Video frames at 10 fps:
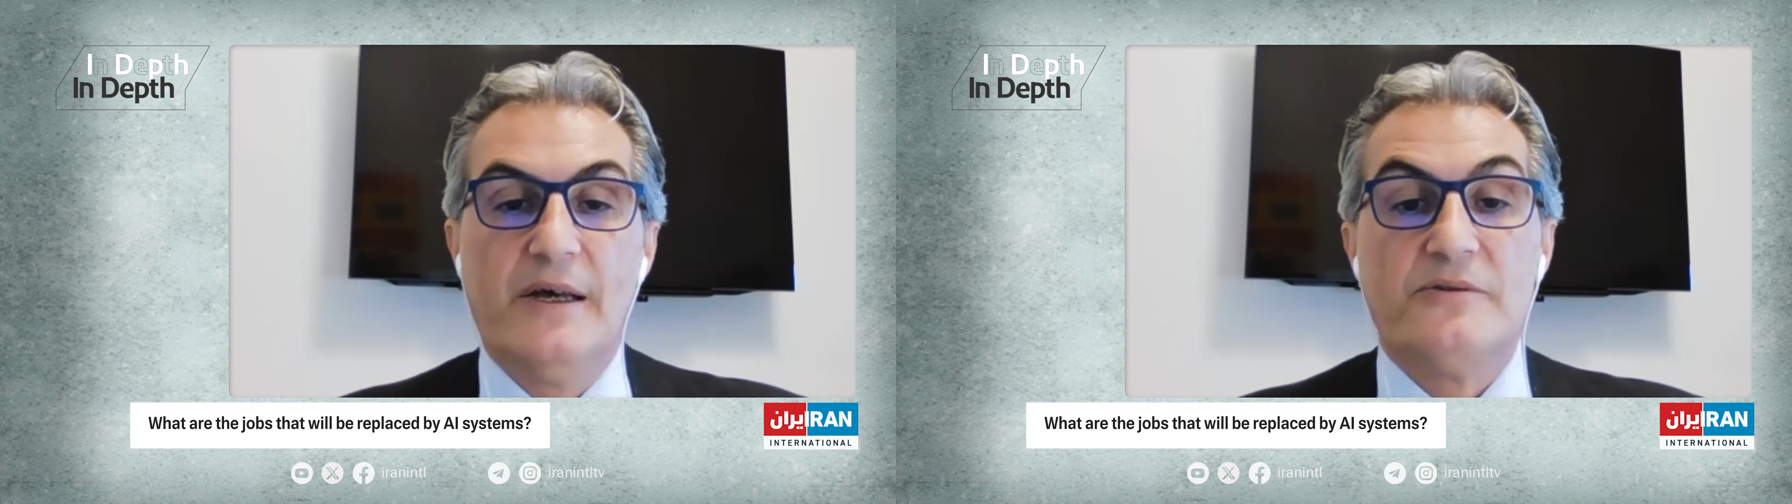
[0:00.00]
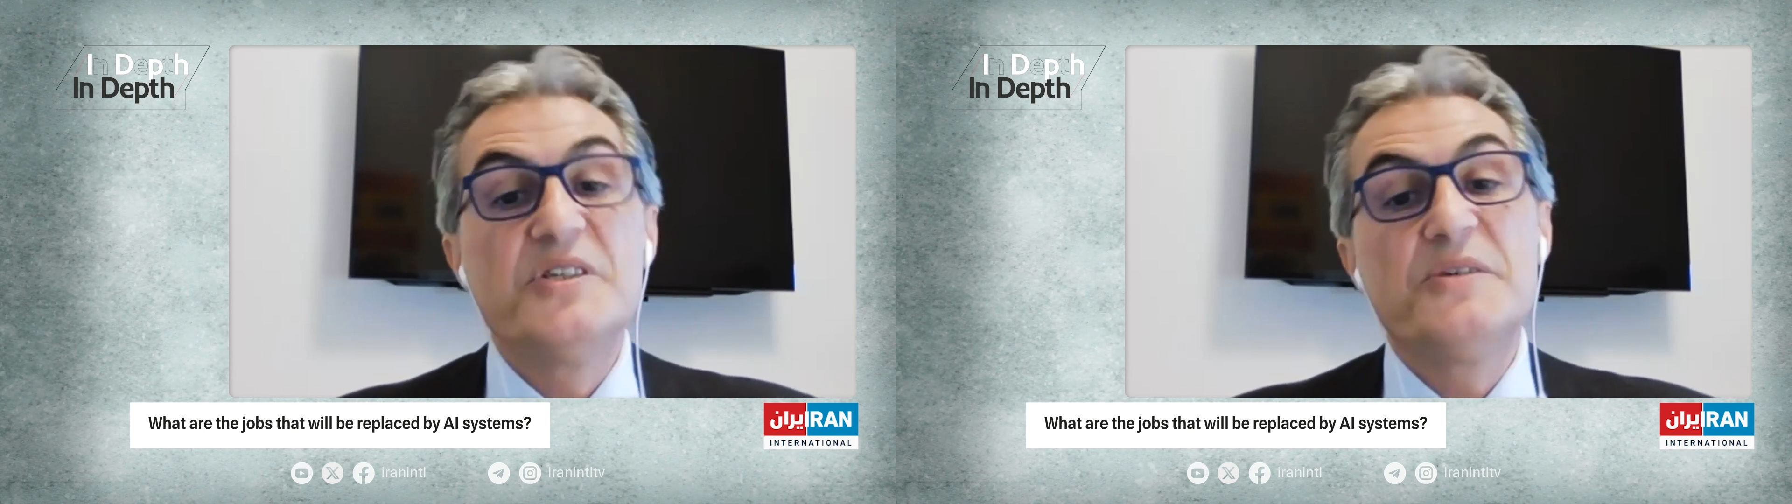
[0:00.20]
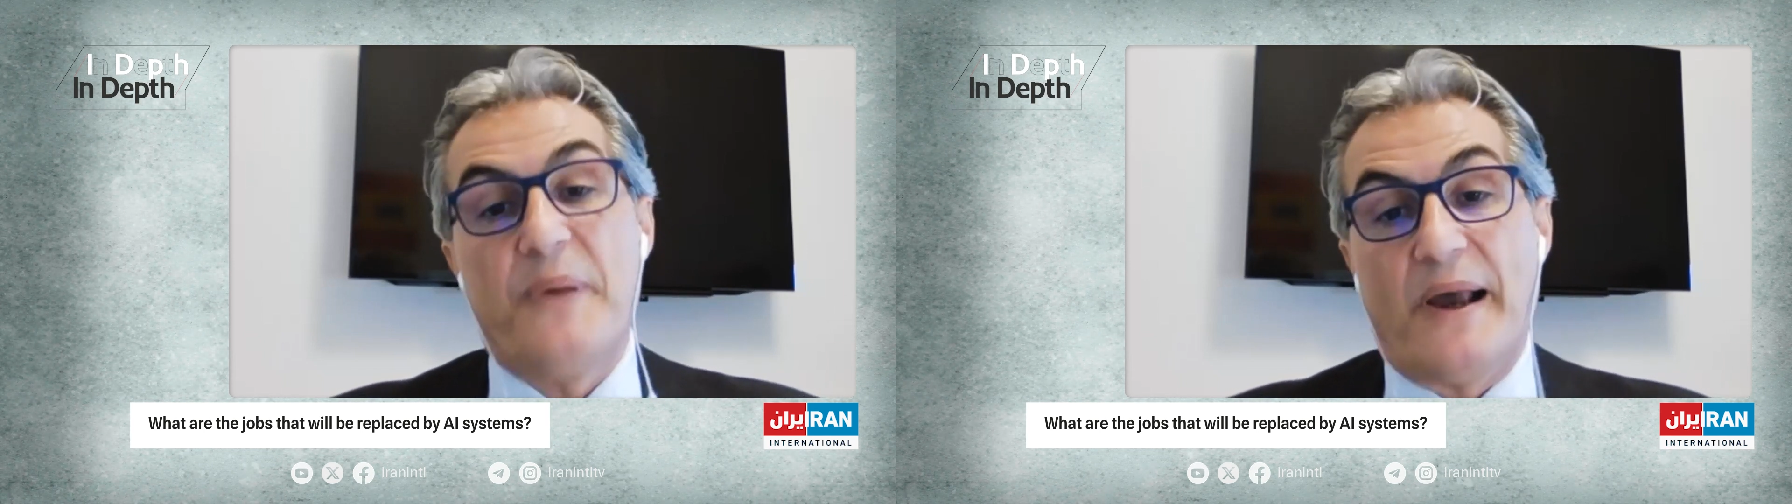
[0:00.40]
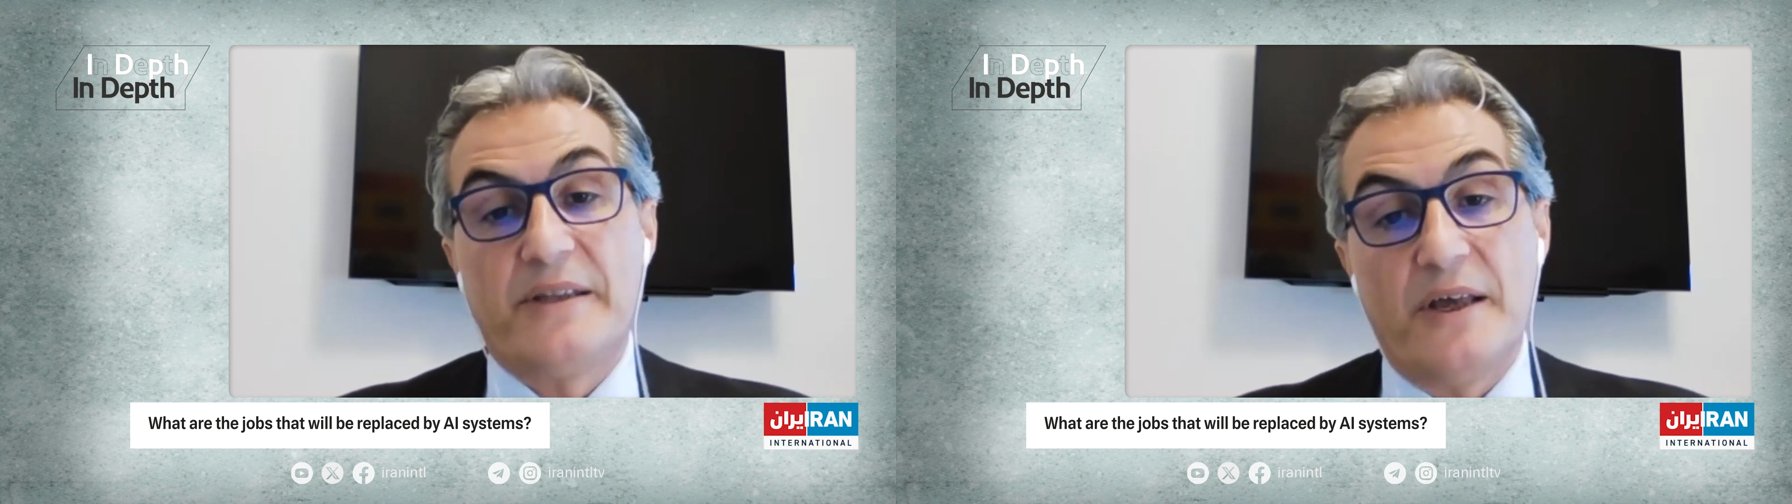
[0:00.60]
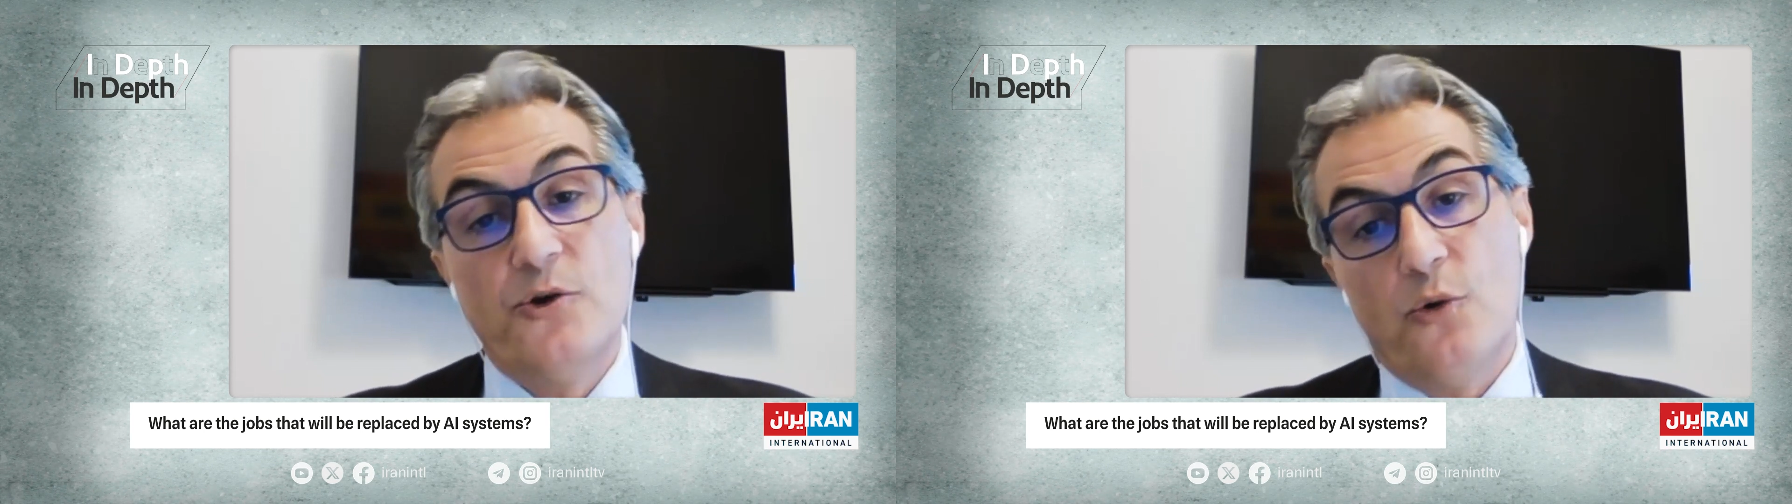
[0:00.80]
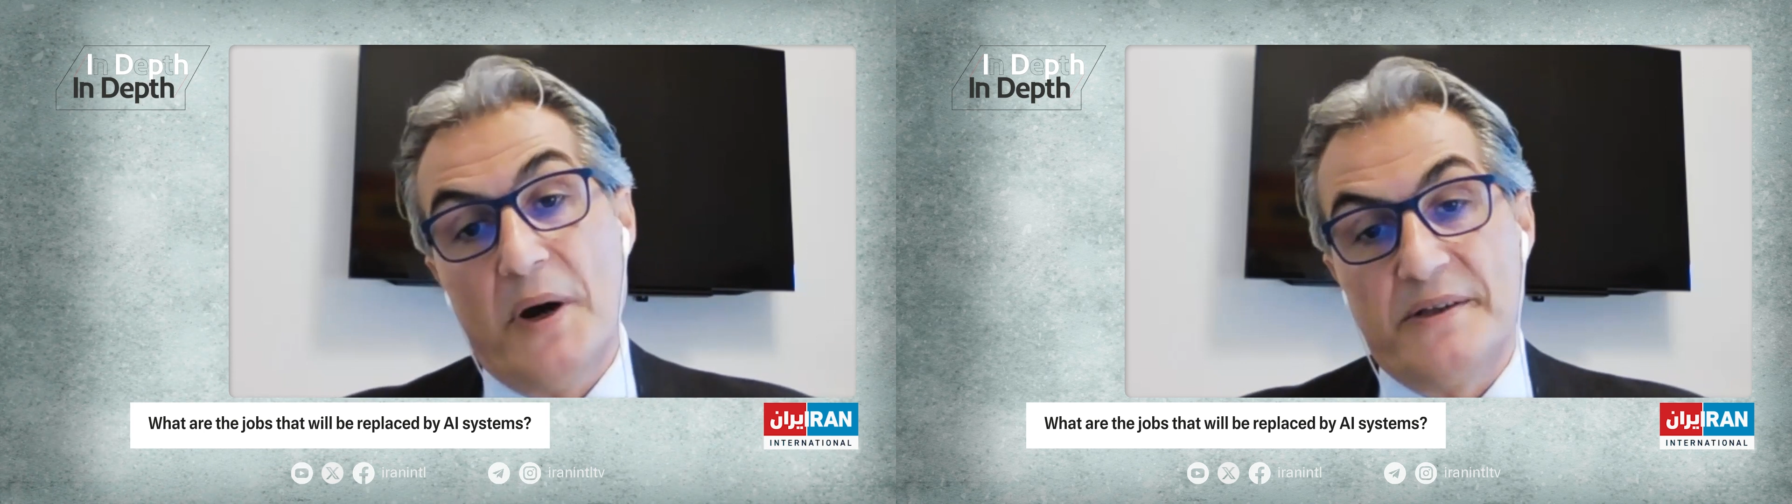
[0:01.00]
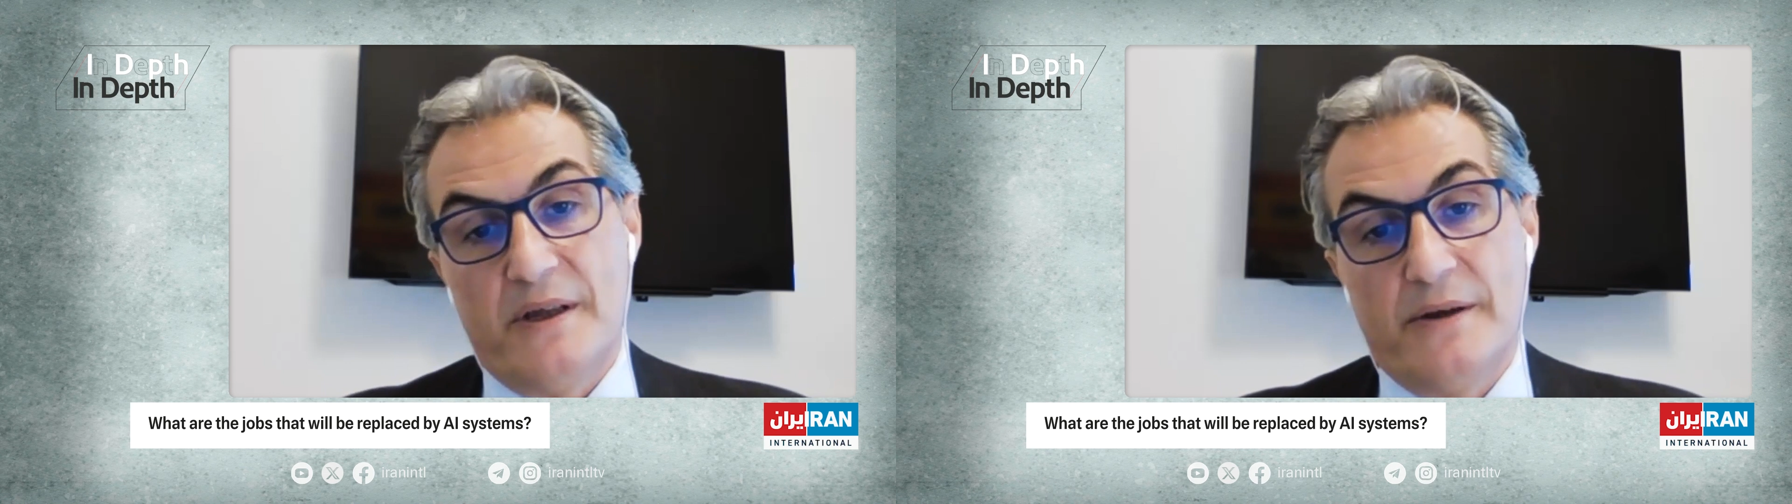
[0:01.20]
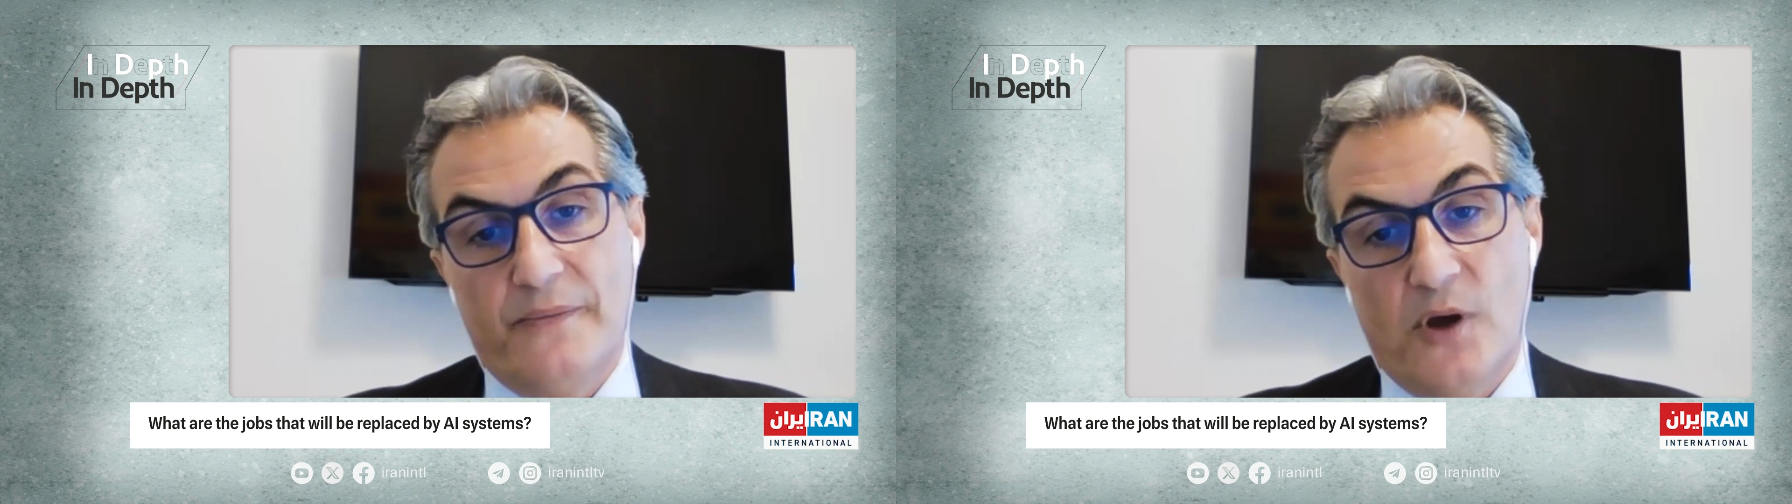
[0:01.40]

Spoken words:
respect a human.